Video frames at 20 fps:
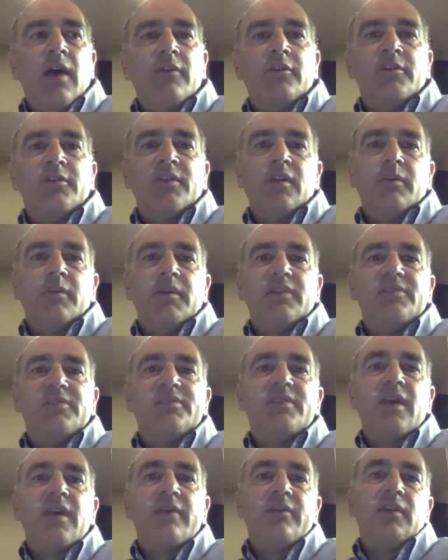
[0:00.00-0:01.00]
there's going to be
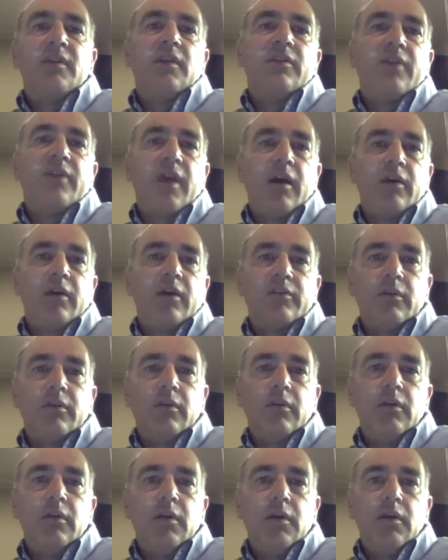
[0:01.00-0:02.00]
70,000